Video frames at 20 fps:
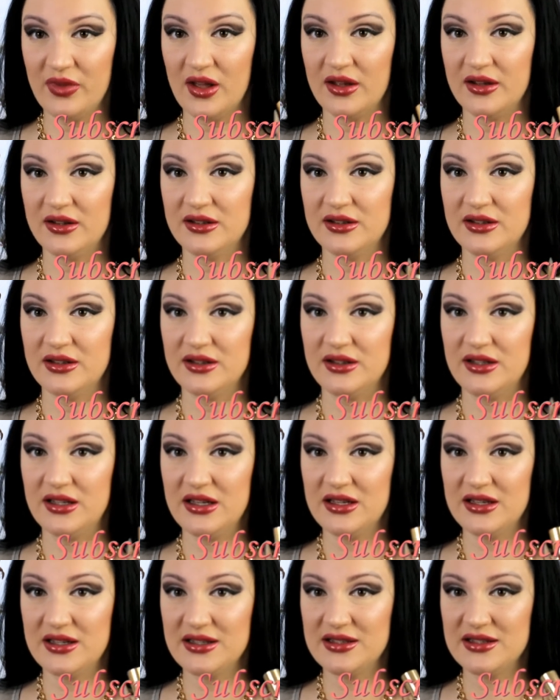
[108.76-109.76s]
And
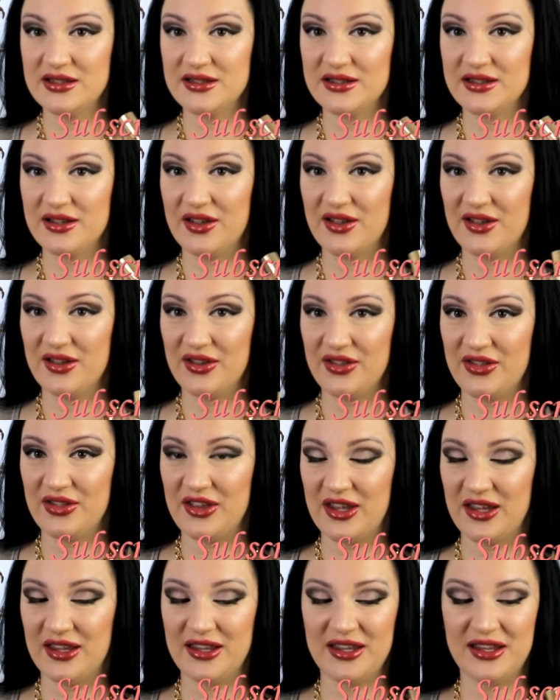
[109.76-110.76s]
this
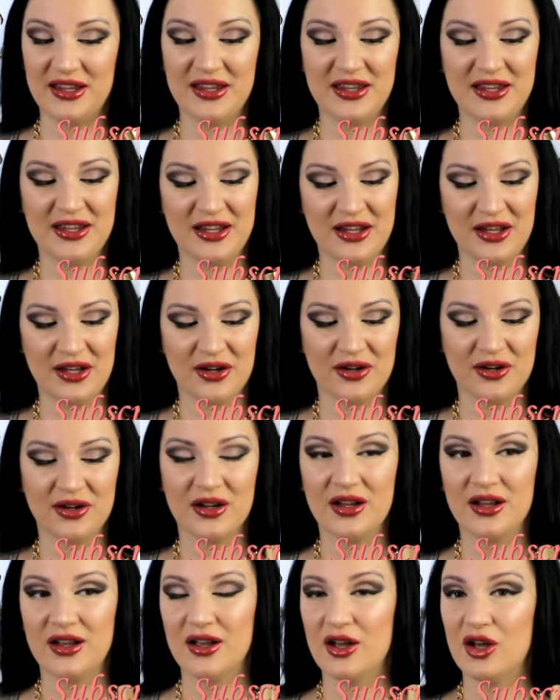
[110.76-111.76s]
thingy here
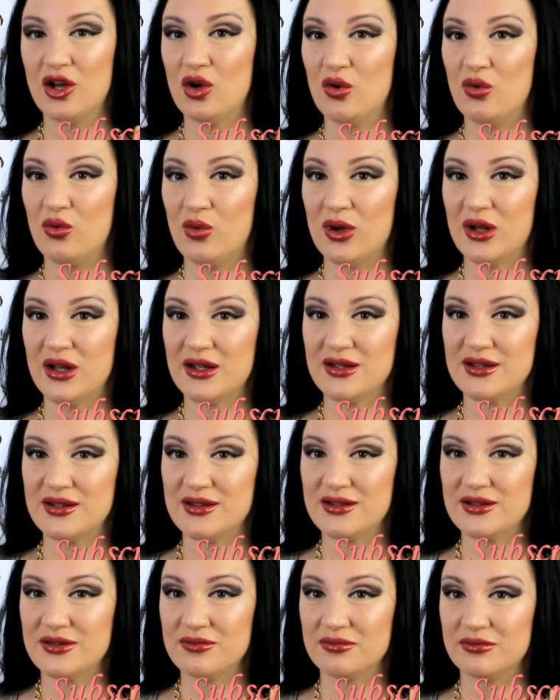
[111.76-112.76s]

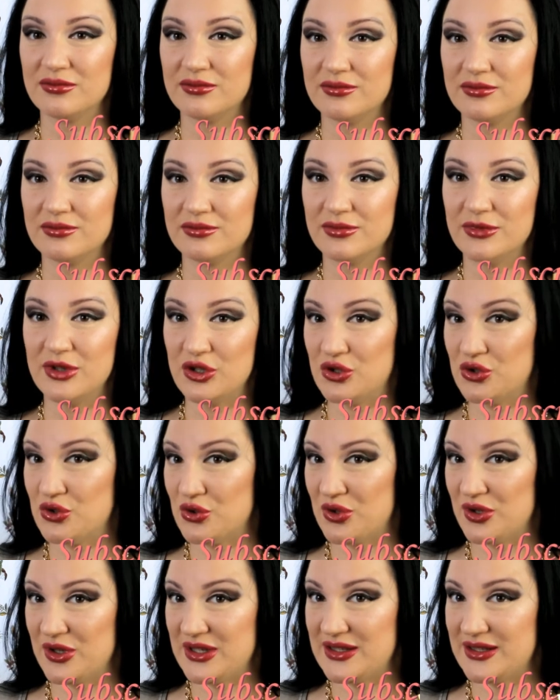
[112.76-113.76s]
was the
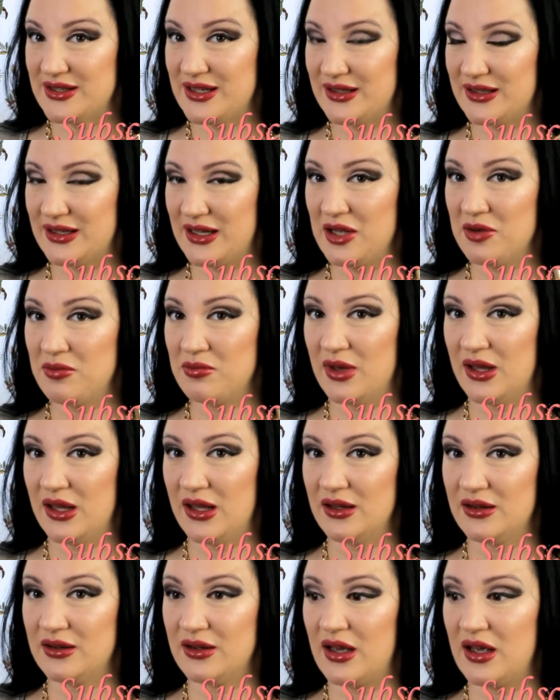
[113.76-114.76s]
choice that I
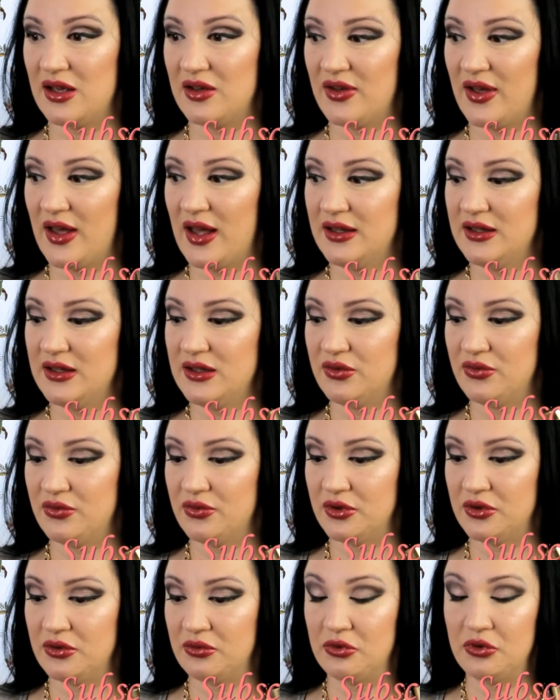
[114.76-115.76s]
made. I've had it
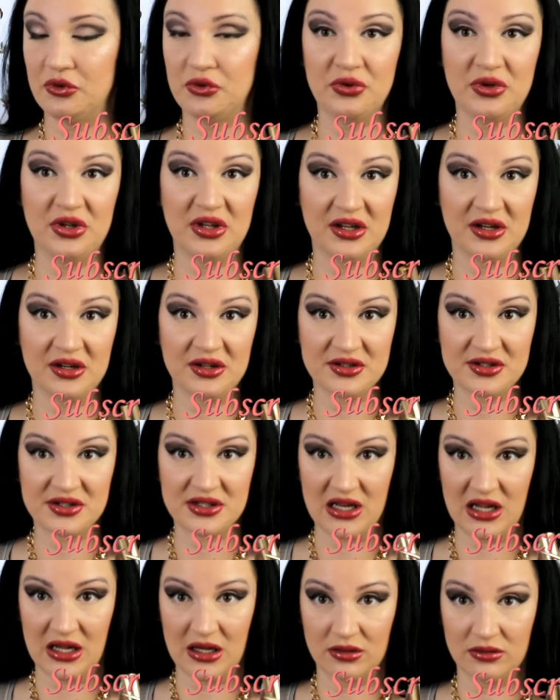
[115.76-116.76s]
for two years
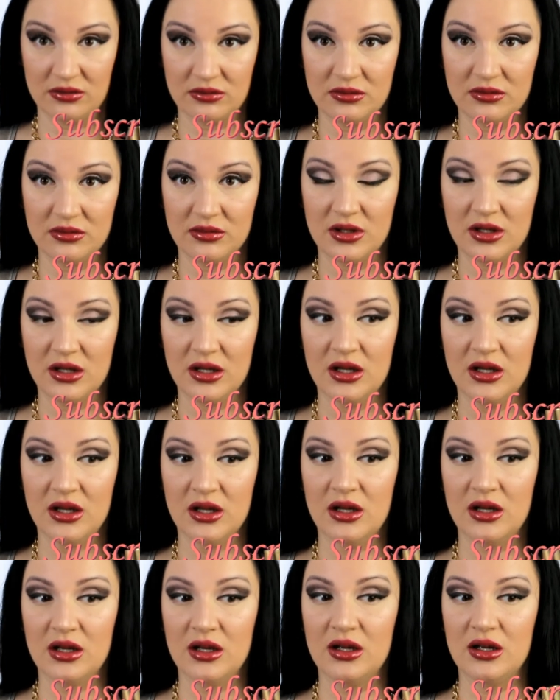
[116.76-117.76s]
now.
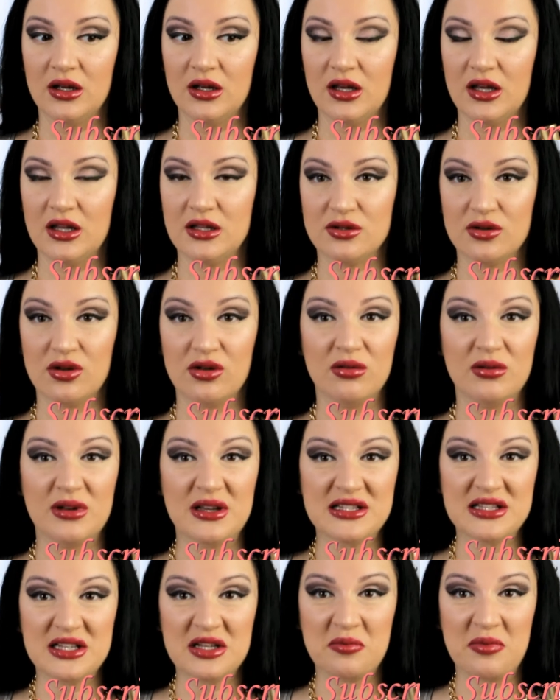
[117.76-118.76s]
It's
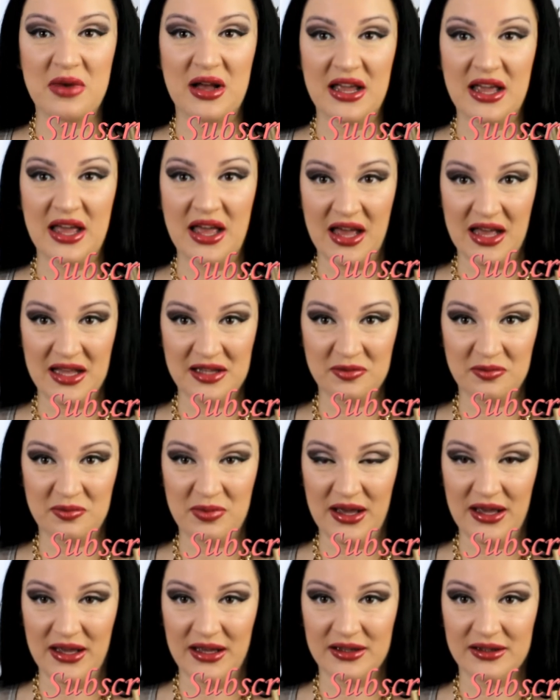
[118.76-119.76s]
always in my
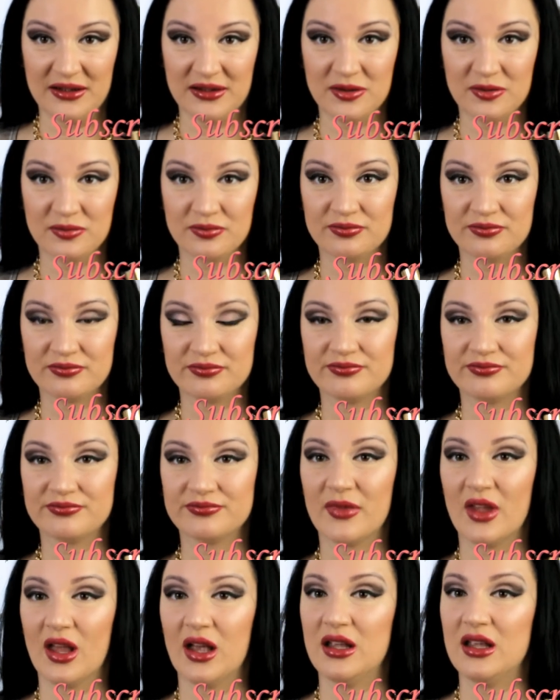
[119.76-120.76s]
handbag.
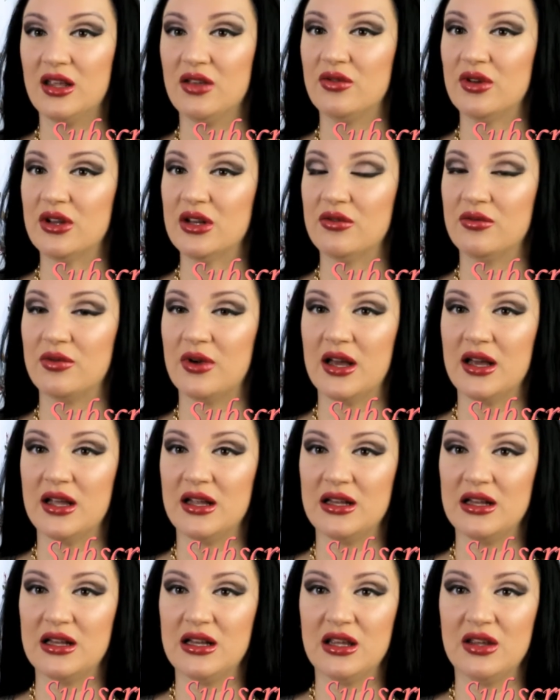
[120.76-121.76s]
Even if I
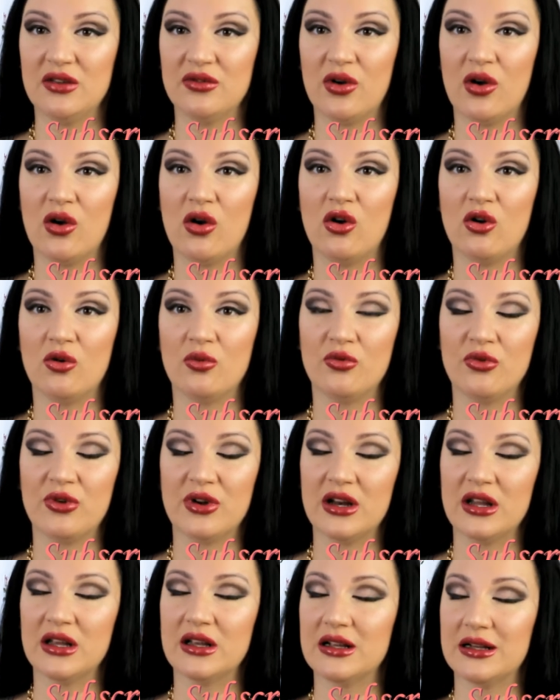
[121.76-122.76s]
leave home
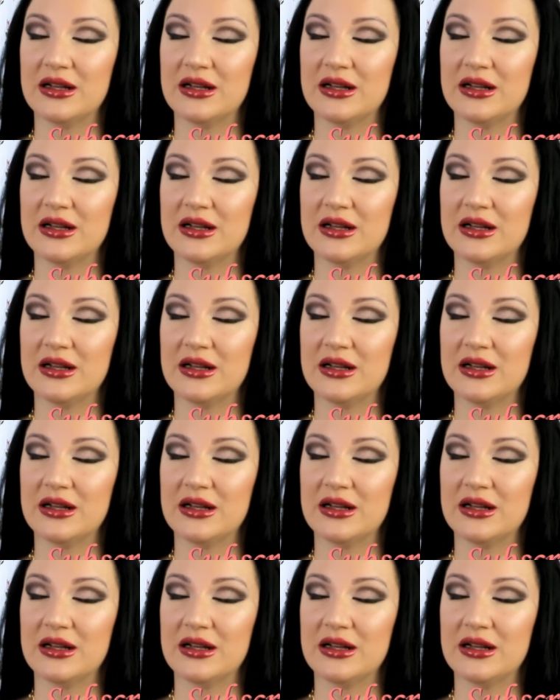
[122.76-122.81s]
wearing